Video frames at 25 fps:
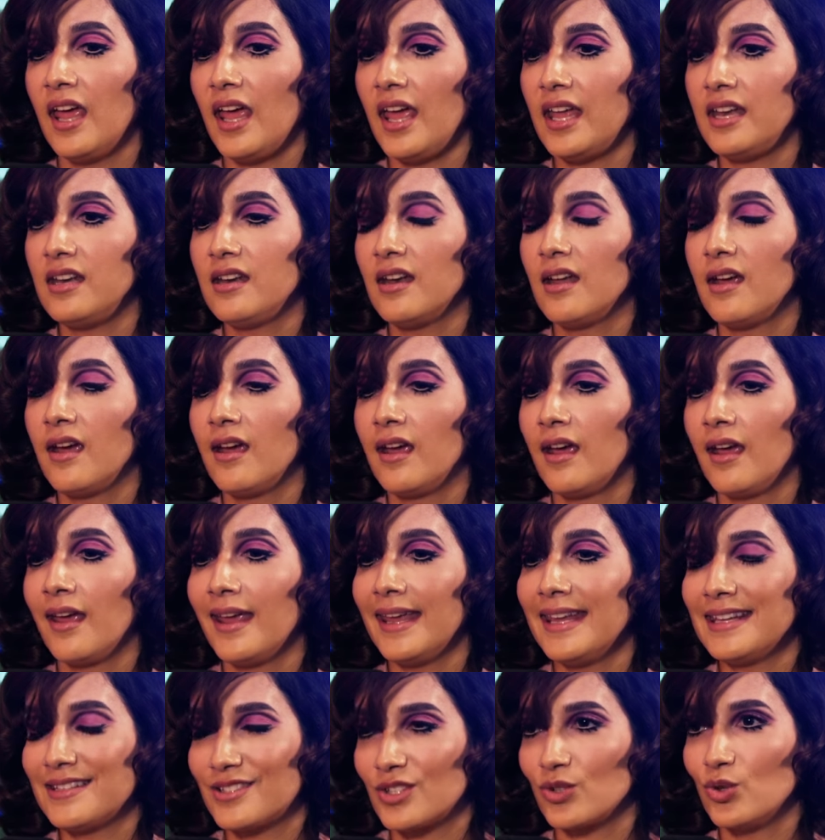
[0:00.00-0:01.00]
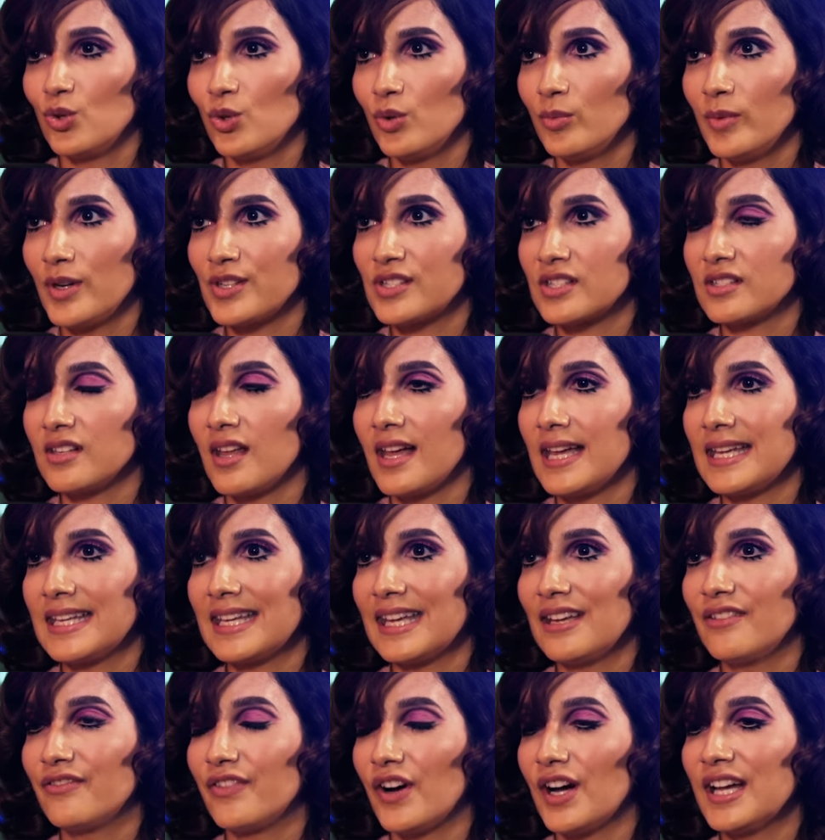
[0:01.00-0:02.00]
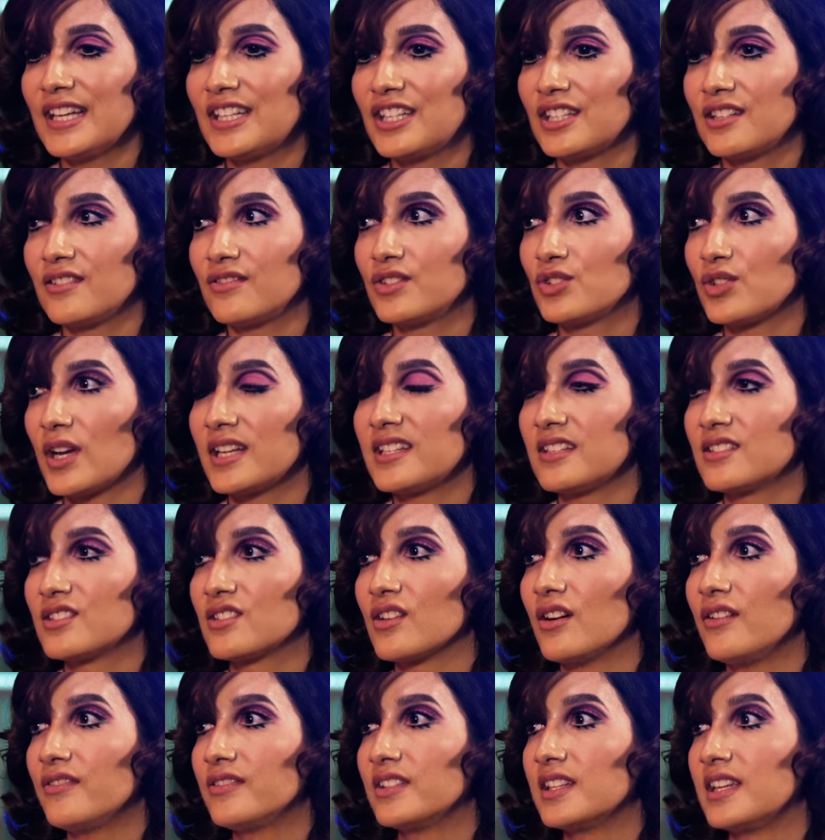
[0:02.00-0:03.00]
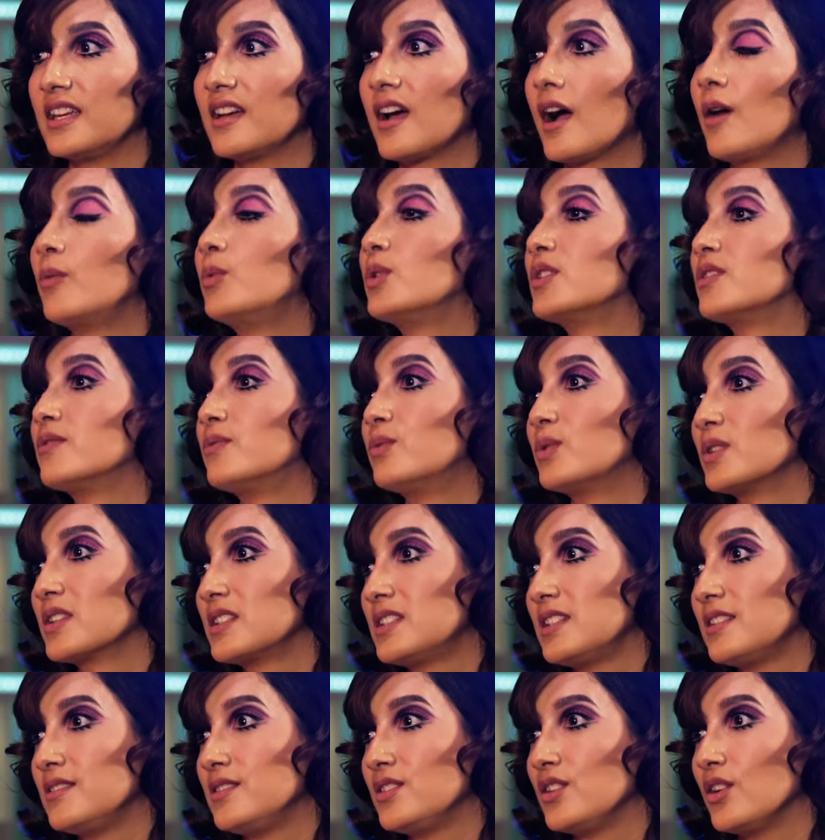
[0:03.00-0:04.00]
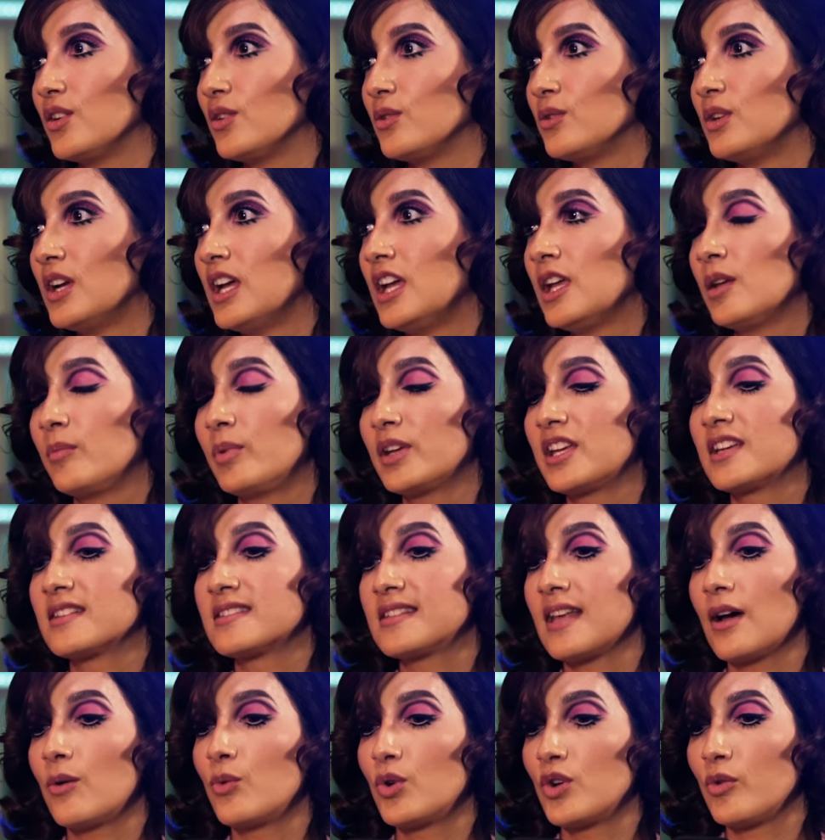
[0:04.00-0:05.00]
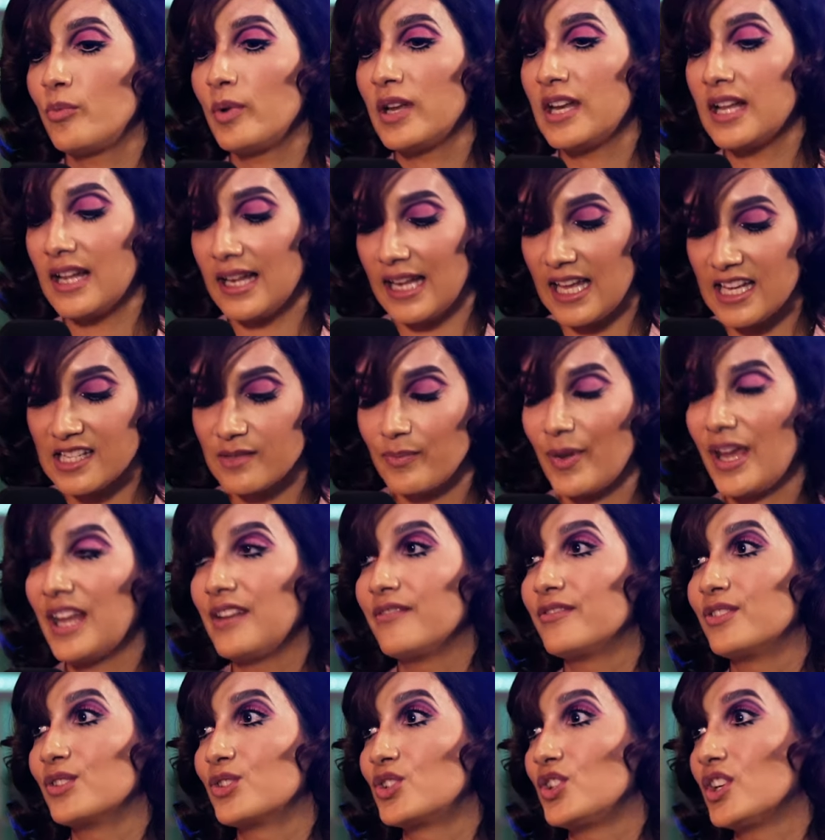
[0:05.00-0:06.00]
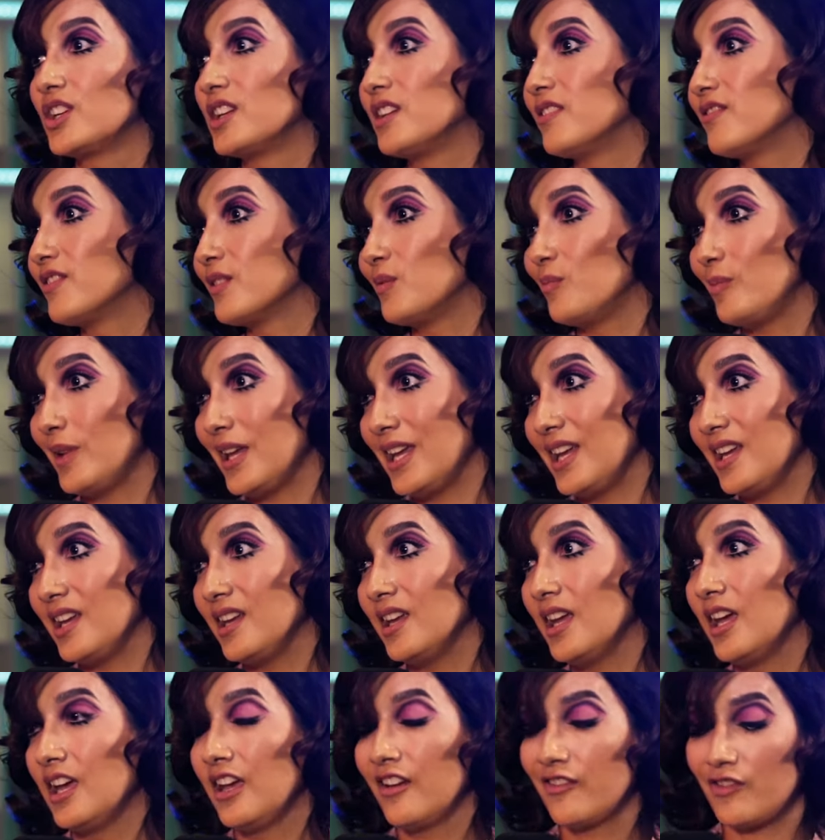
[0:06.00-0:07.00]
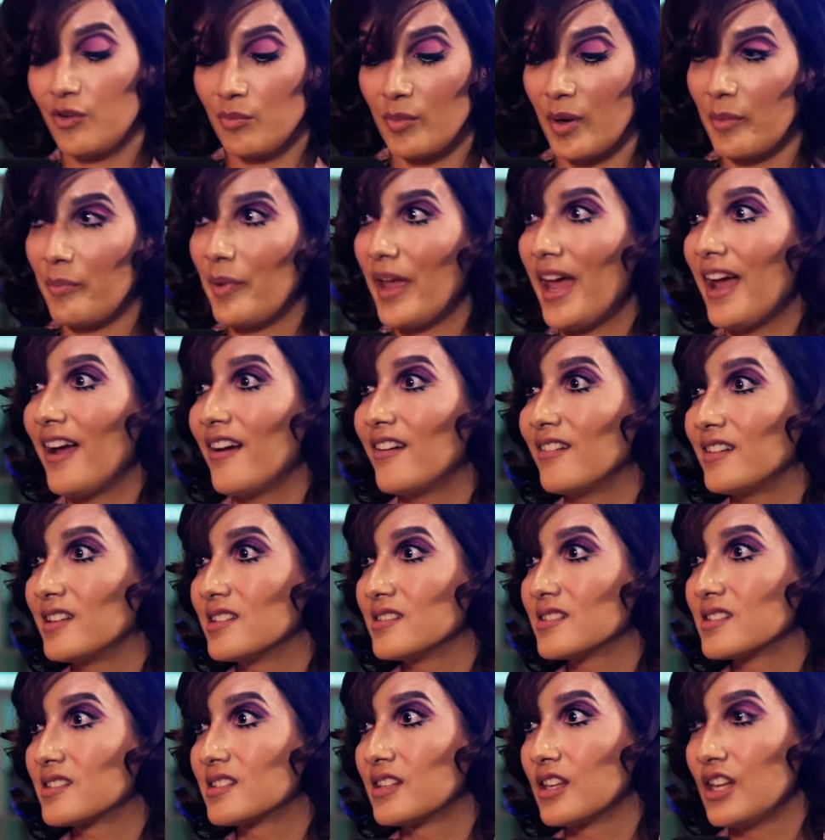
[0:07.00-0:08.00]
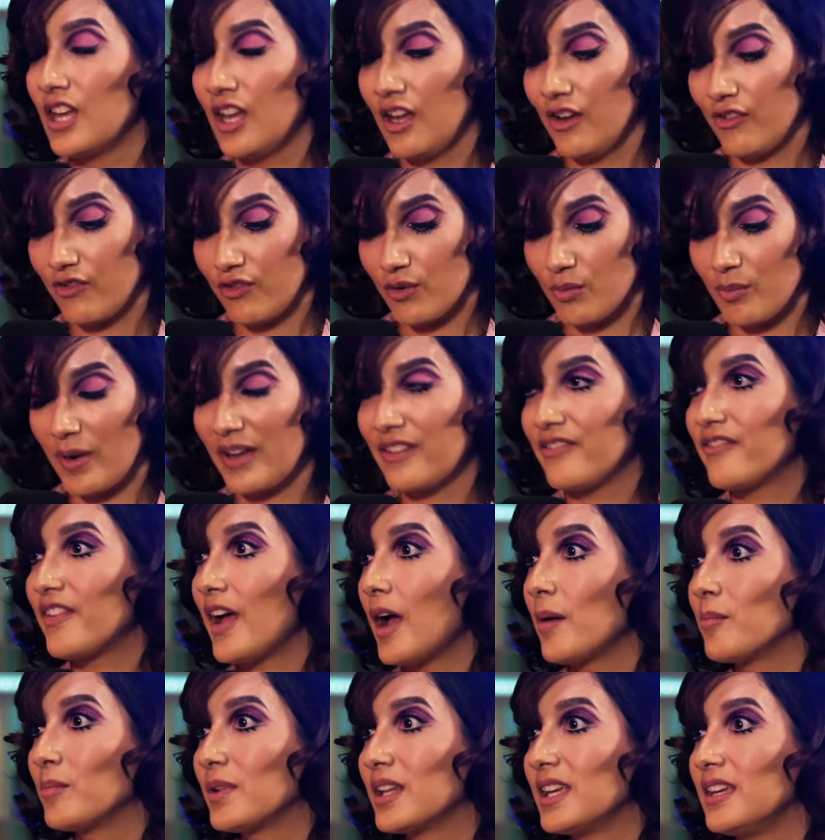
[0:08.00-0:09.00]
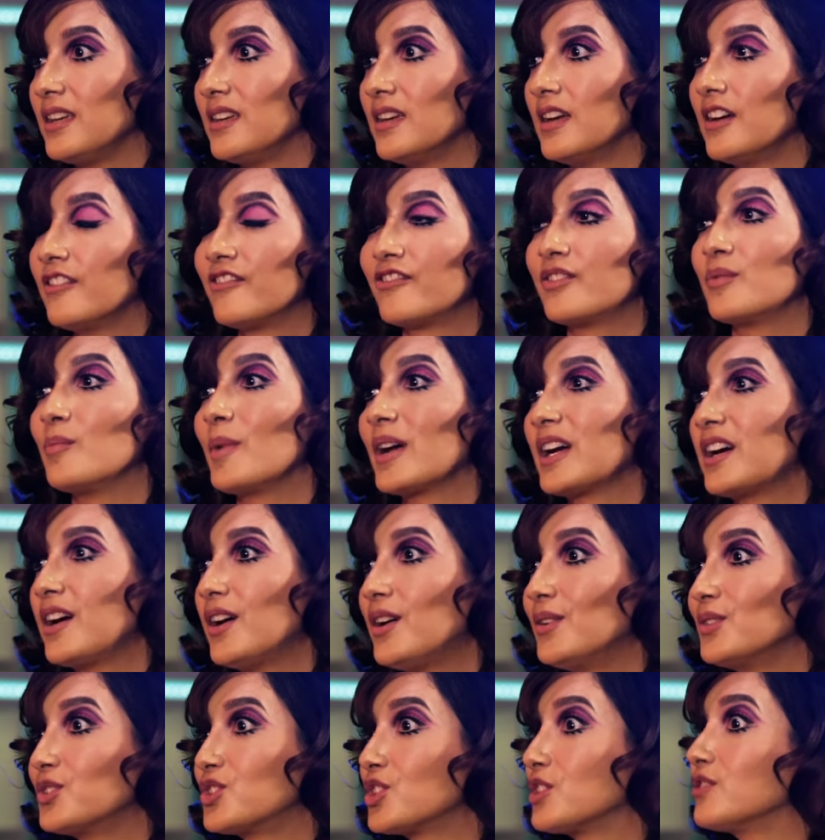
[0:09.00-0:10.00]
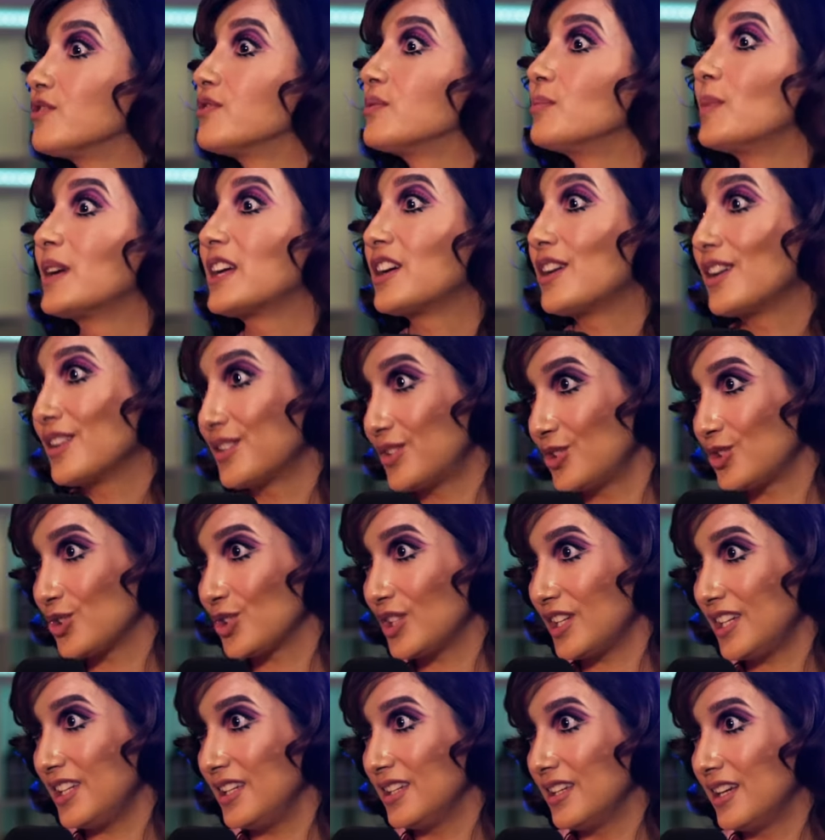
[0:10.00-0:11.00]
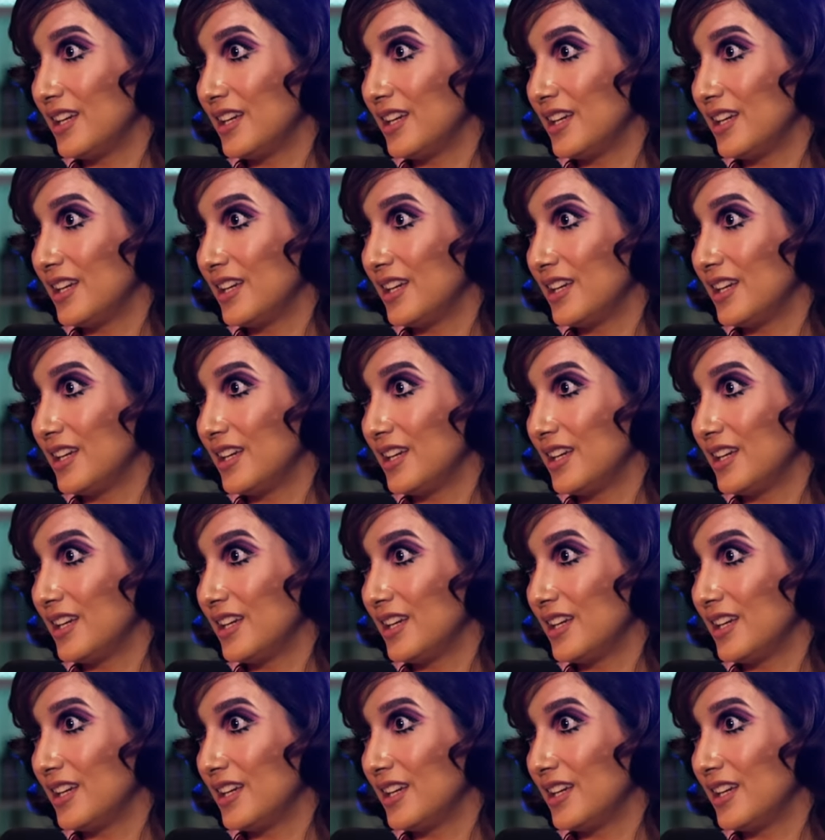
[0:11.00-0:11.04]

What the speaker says: And it's almost like if I could have treaded softly, I would have wanted to, because that would have been a less painful journey for me, for my parents, for my family, for my culture, for my country.